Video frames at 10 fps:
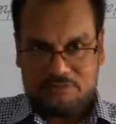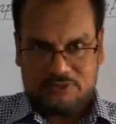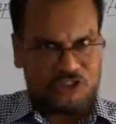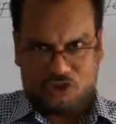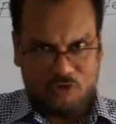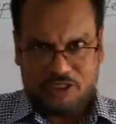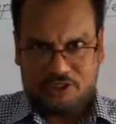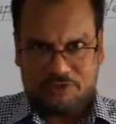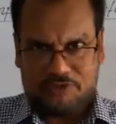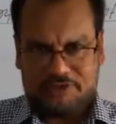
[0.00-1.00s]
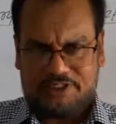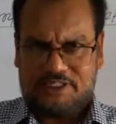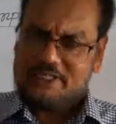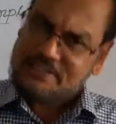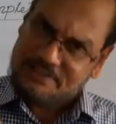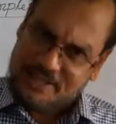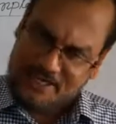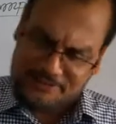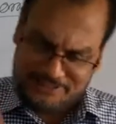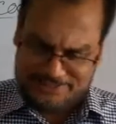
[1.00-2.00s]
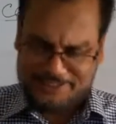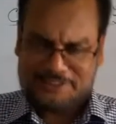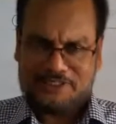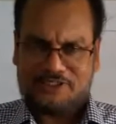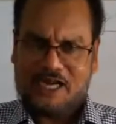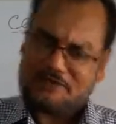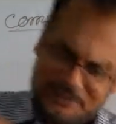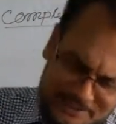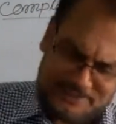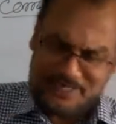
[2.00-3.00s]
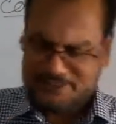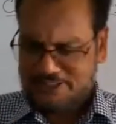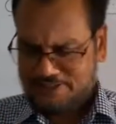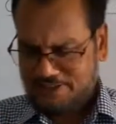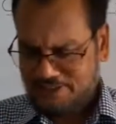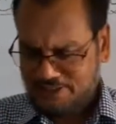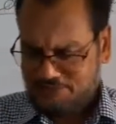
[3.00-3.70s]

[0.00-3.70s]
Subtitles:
it's not your duty. Till is there in the sentence, until is there in the sentence,